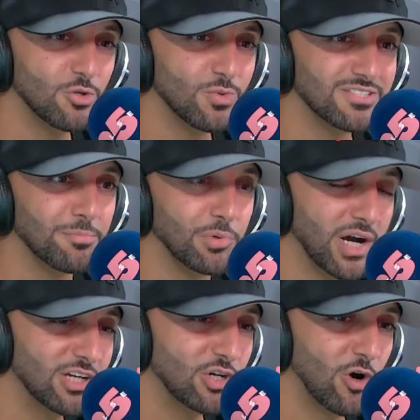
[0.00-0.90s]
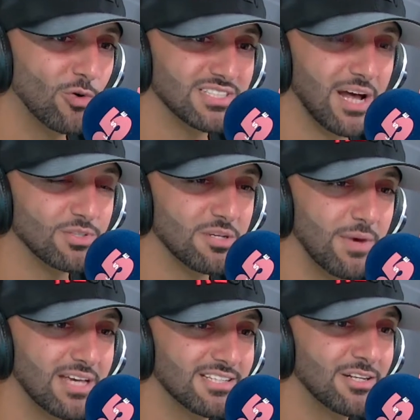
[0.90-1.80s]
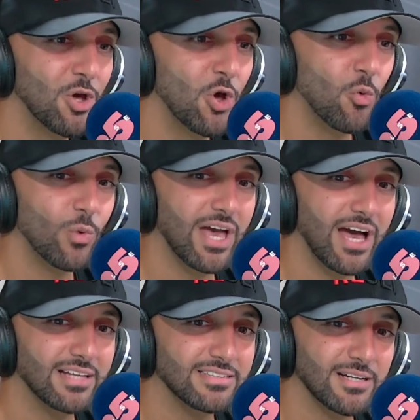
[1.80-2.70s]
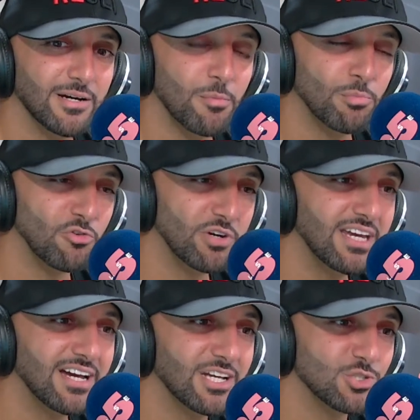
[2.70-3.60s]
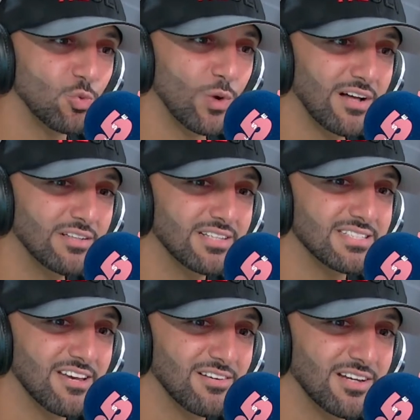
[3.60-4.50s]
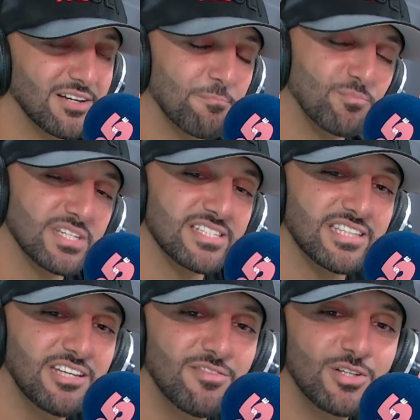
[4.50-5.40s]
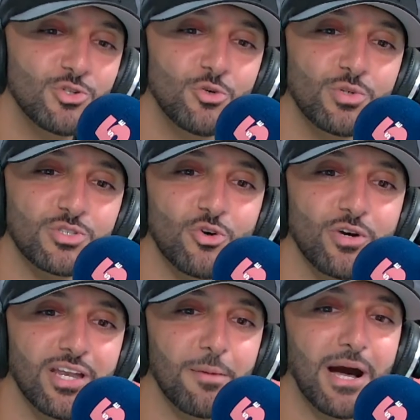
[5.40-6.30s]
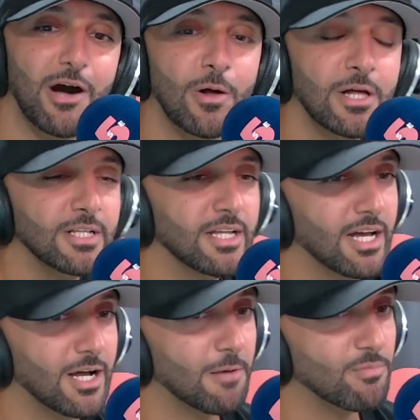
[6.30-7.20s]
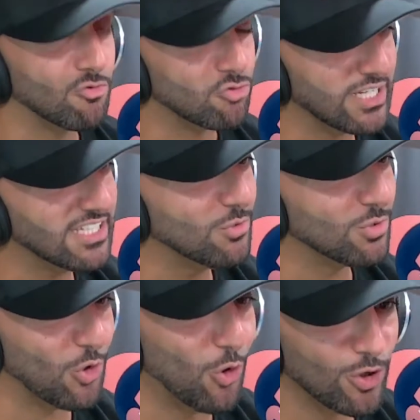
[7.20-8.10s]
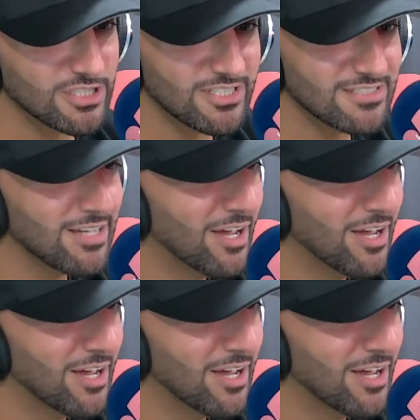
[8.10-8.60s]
who was the brain coach. That was amazing. We had Maria as well, Stevens, who was talking about Reiki with horses.